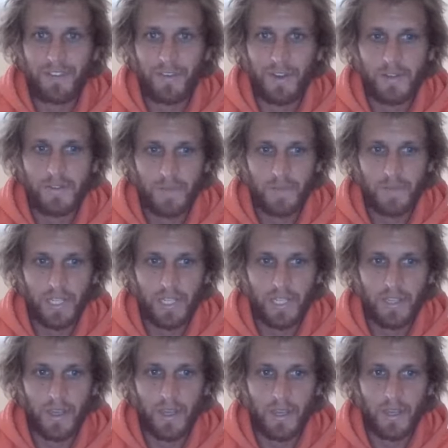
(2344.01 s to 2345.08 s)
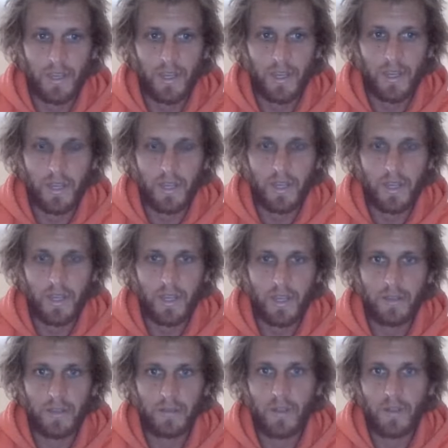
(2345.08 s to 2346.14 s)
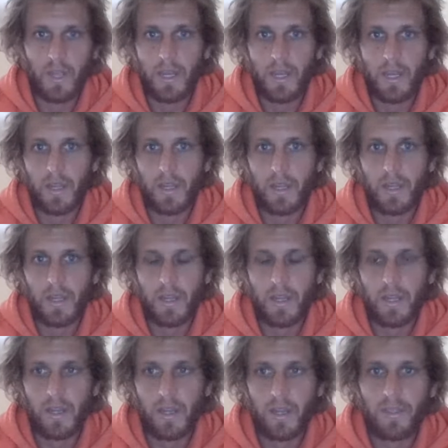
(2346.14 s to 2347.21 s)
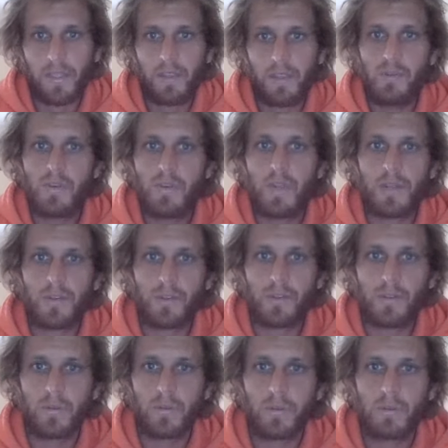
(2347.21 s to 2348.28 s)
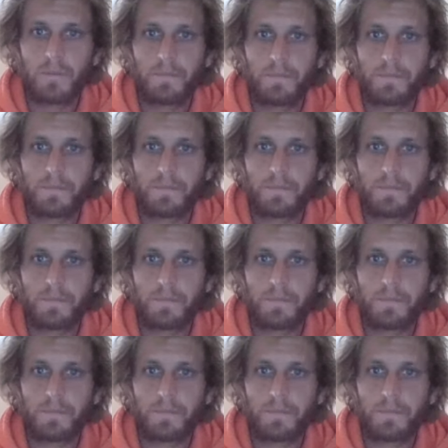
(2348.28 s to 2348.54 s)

you know, it's really a, a, a, a thing you can do